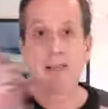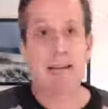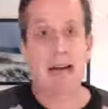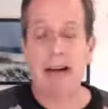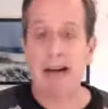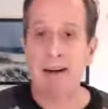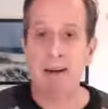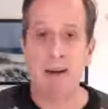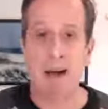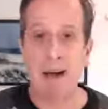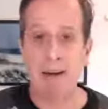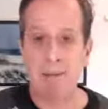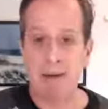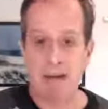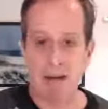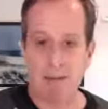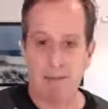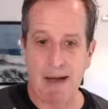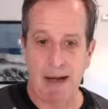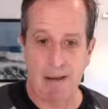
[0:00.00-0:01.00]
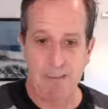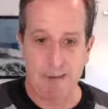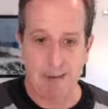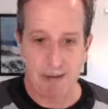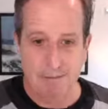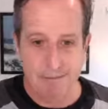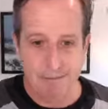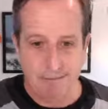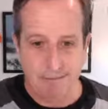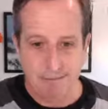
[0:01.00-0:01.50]
I don't know how to make him happy.
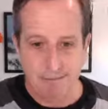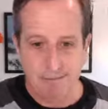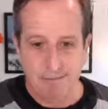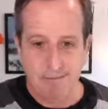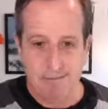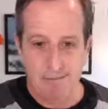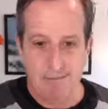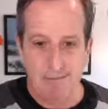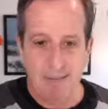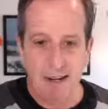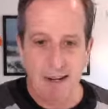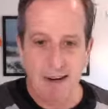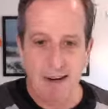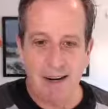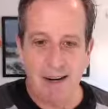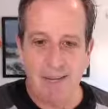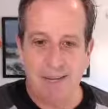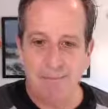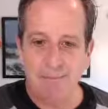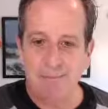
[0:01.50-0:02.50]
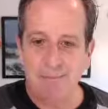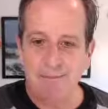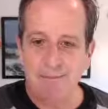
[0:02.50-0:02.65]
All right?